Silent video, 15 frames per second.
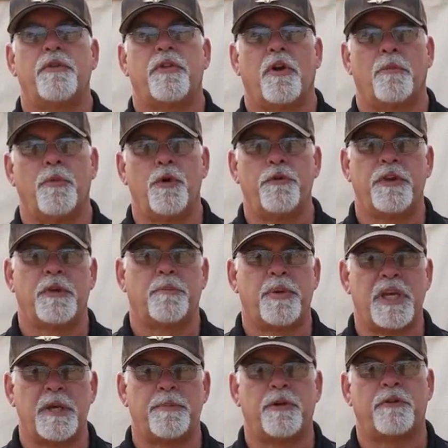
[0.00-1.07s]
They're moving
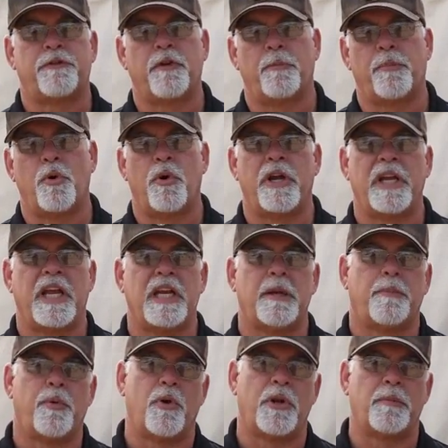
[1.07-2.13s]
people from point A
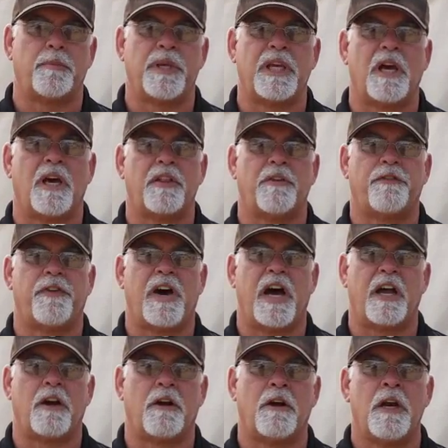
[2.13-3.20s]
to point B on the
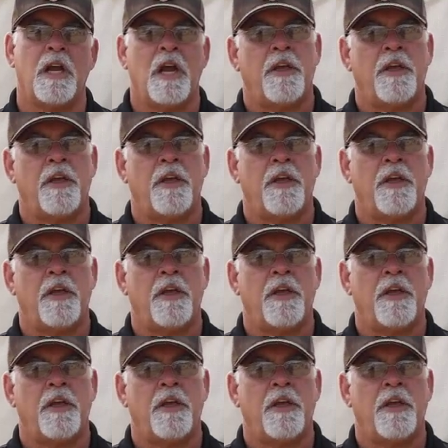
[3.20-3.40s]
fire.